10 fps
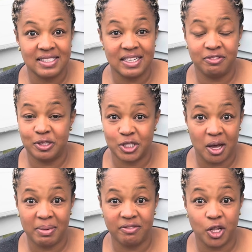if you saw
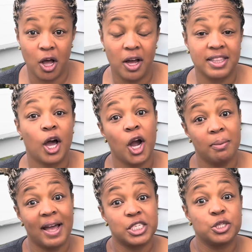my vlog, the arm
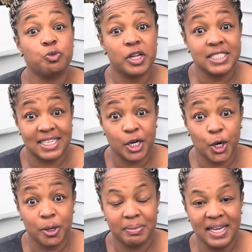actually really did
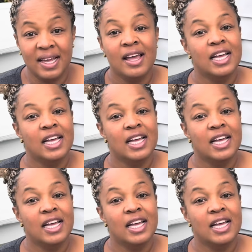hurt me.